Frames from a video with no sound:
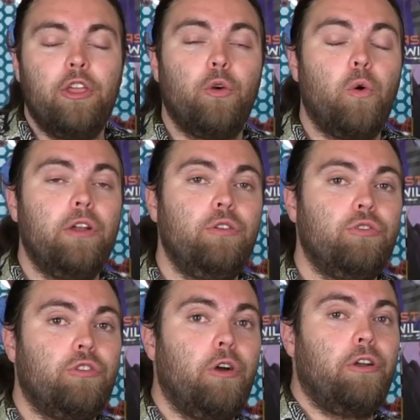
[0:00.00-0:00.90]
you're going to
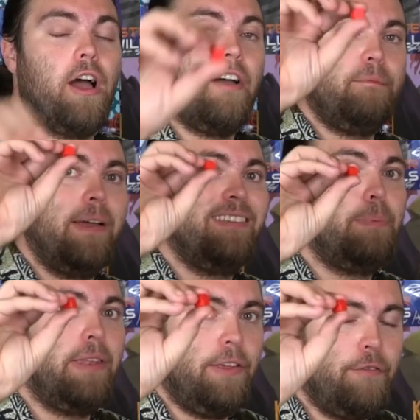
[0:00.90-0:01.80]
start off by
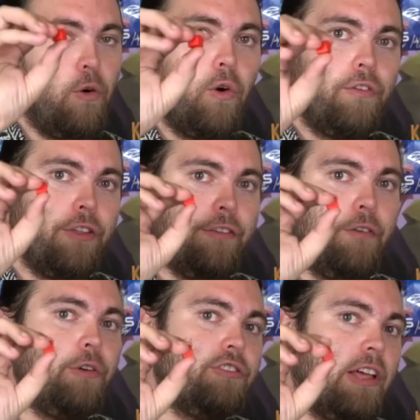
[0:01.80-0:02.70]
spending four for the
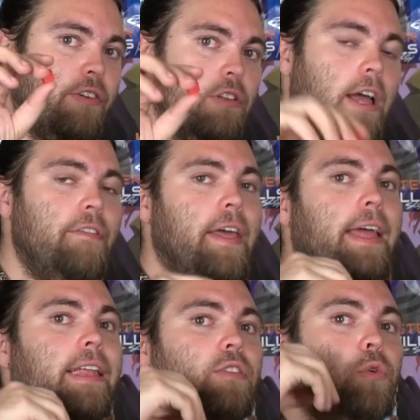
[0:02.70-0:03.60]
first level, and
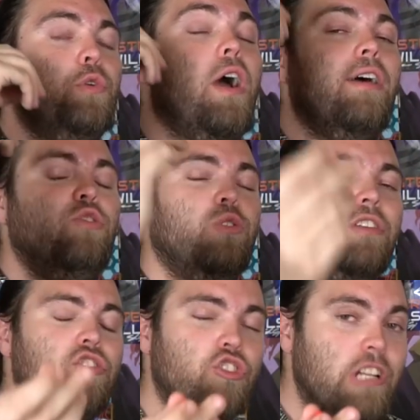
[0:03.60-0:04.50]
then it's going to cost you an
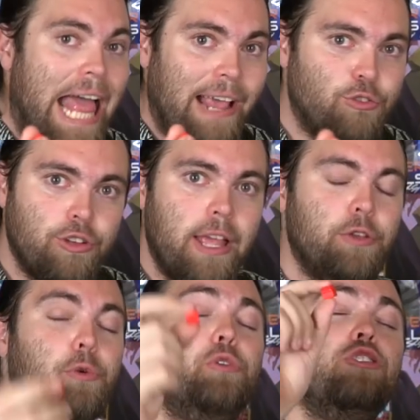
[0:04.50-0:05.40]
additional action, and
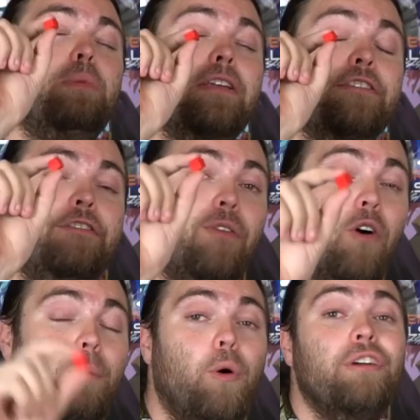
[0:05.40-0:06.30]
you're going to spend
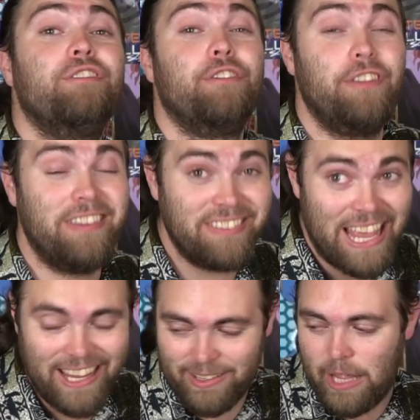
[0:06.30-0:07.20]
four more for the
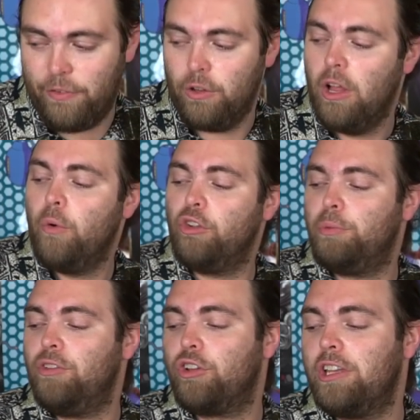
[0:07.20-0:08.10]
second level, which
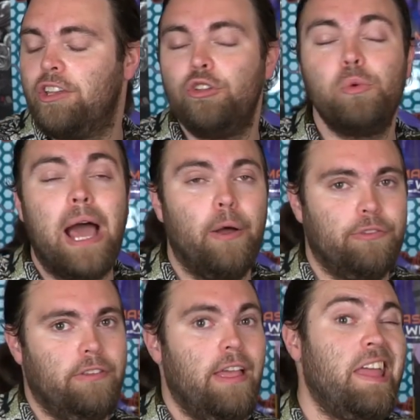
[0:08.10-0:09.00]
means you're going to need two
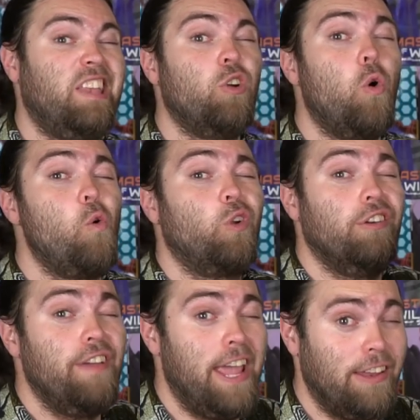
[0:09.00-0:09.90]
houses and a total
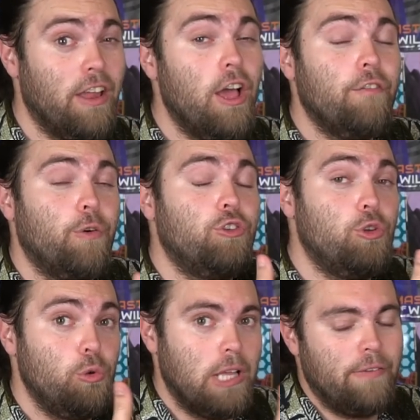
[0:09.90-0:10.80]
of eight for
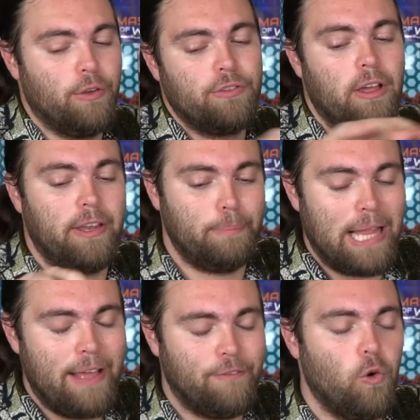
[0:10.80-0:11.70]
two levels on a
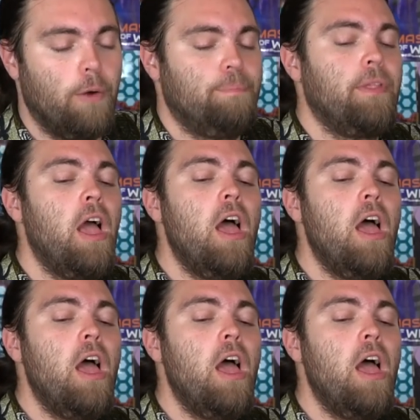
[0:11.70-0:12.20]
platform.